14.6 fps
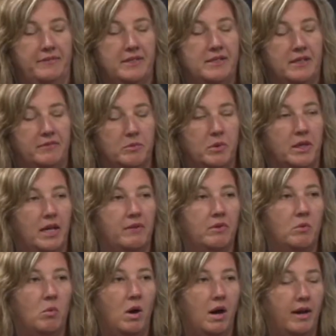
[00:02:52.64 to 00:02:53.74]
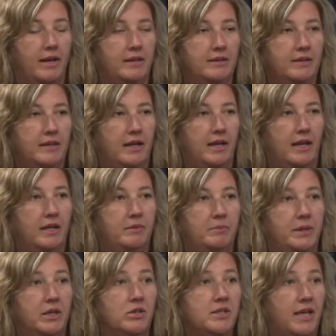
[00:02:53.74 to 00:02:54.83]
to 7, we're going to have a wine and
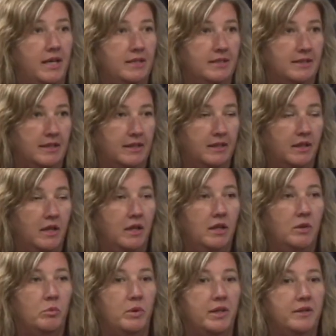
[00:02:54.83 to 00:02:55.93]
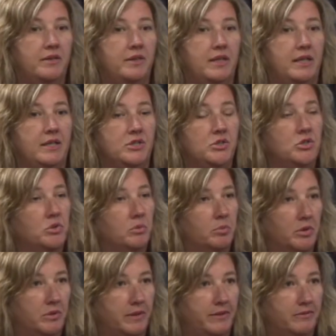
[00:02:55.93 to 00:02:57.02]
beer nice. tasting with the Eastern Shore
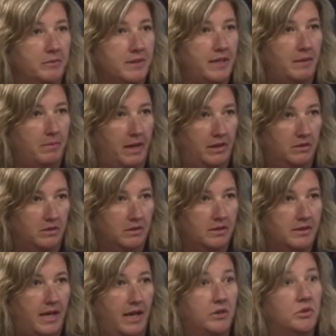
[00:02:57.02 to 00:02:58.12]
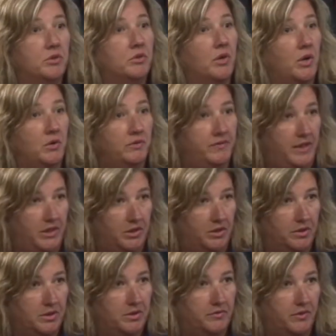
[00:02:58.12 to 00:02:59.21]
Brewery from St. Michael's okay. and Crow
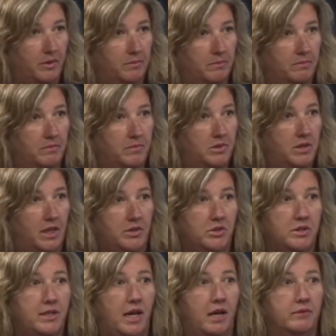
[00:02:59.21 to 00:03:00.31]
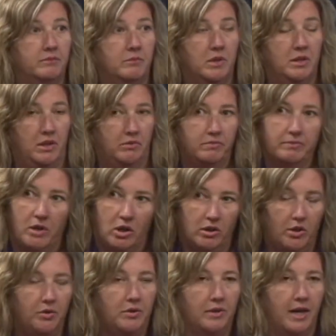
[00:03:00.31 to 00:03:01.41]
Vineyards from oh, Chestertown, nice. one, you know, our local